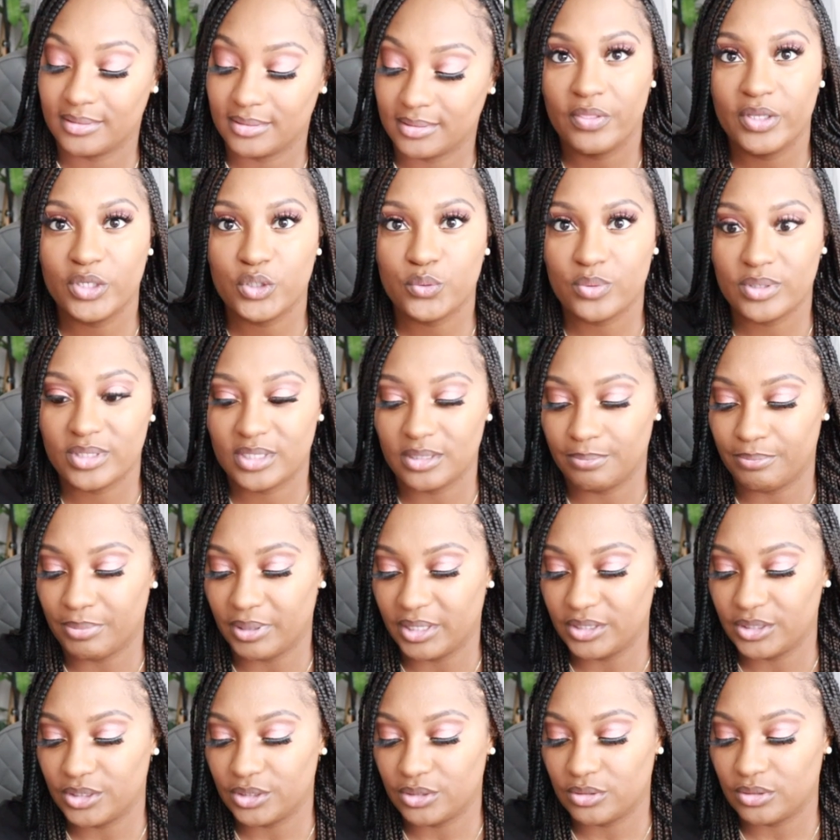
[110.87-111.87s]
This was a
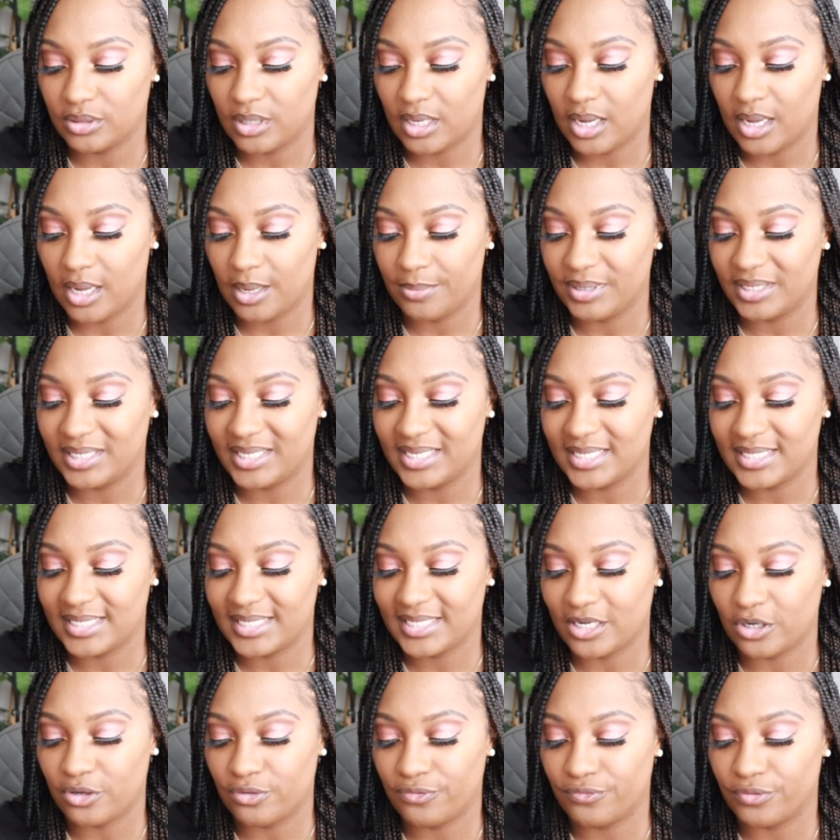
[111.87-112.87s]
bundle. It did
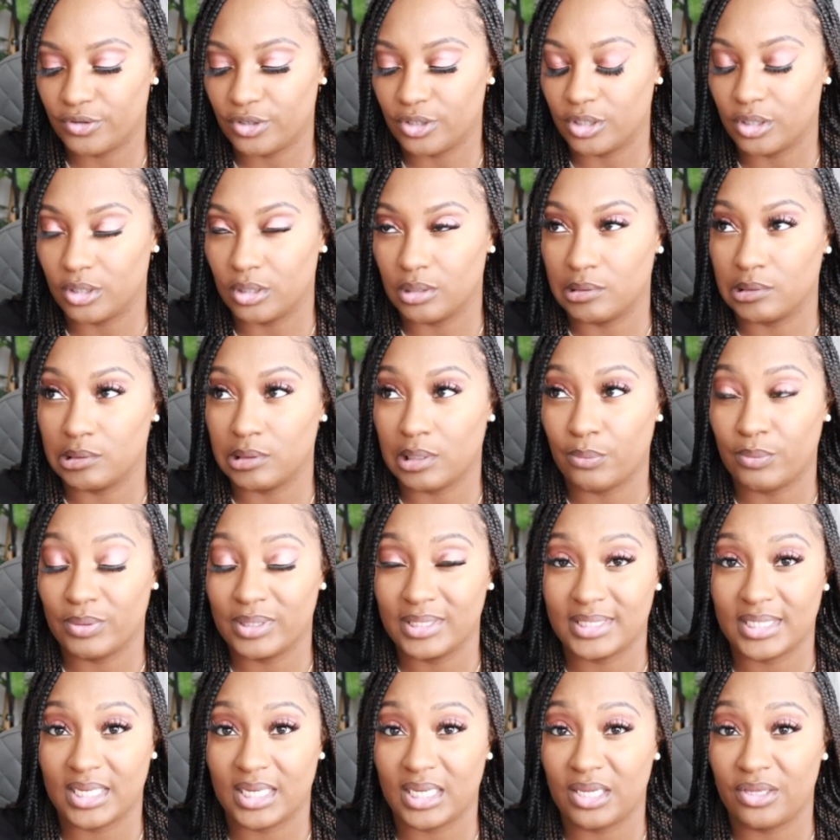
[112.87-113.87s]
sell for, I want
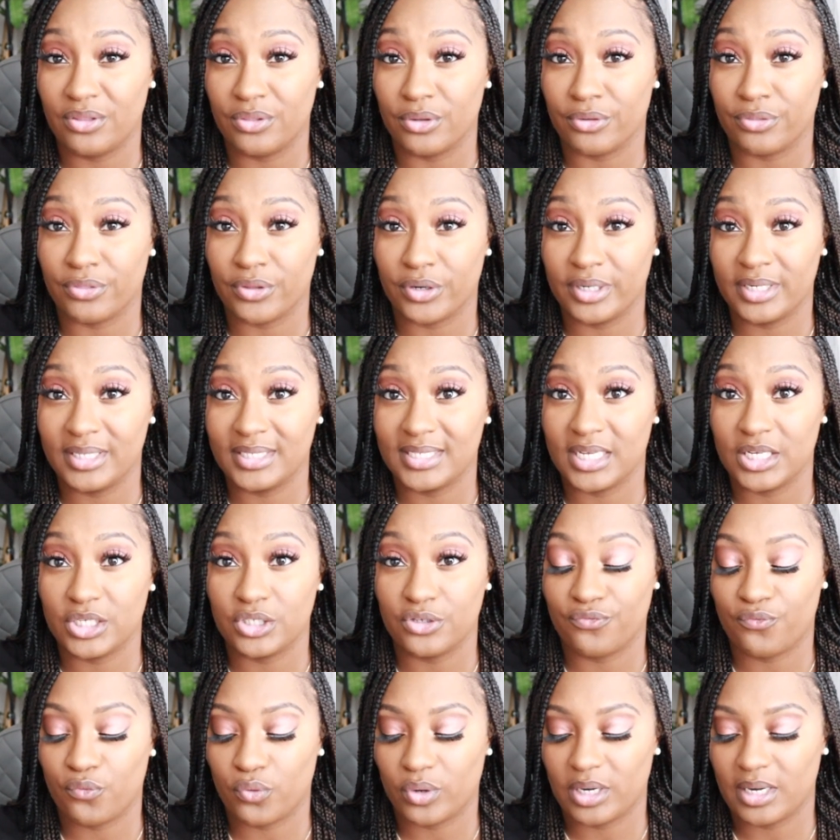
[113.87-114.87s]
to say either $36
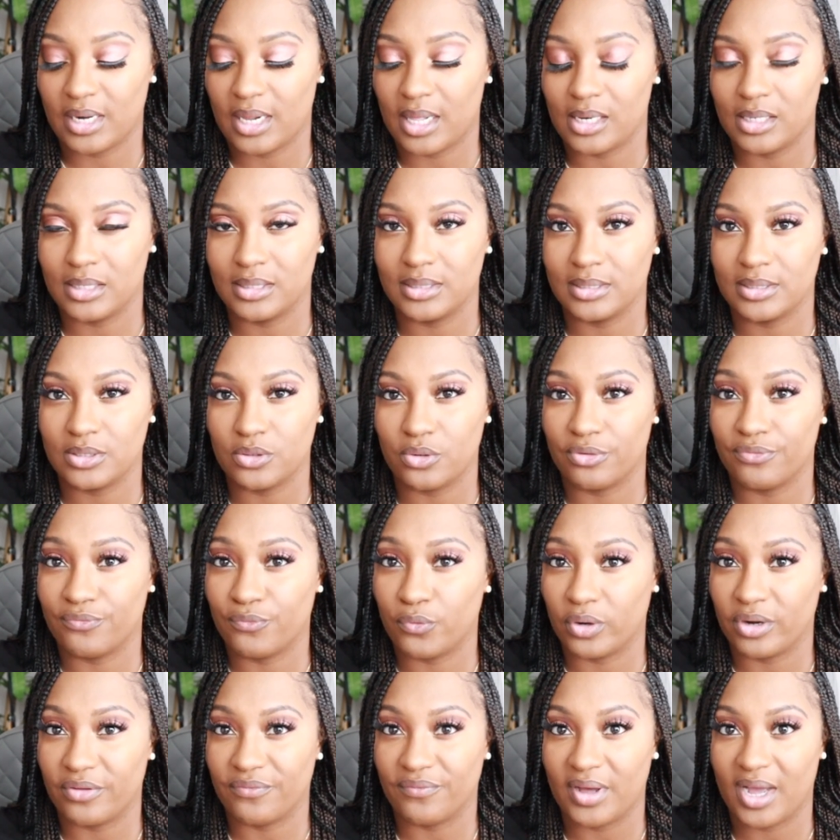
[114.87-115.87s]
or $40 or
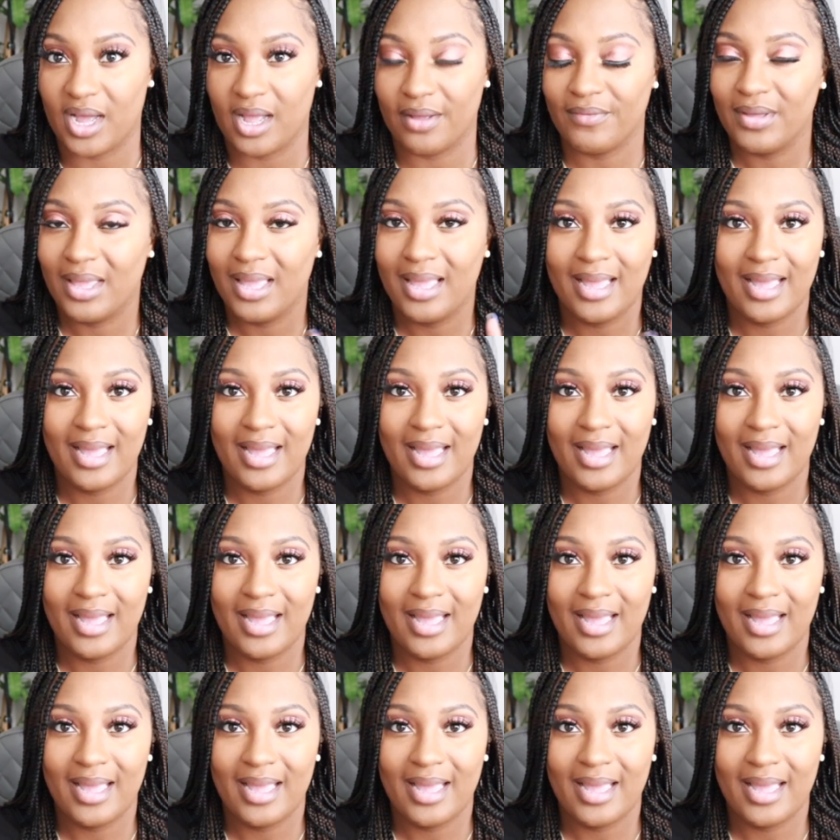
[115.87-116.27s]
$45.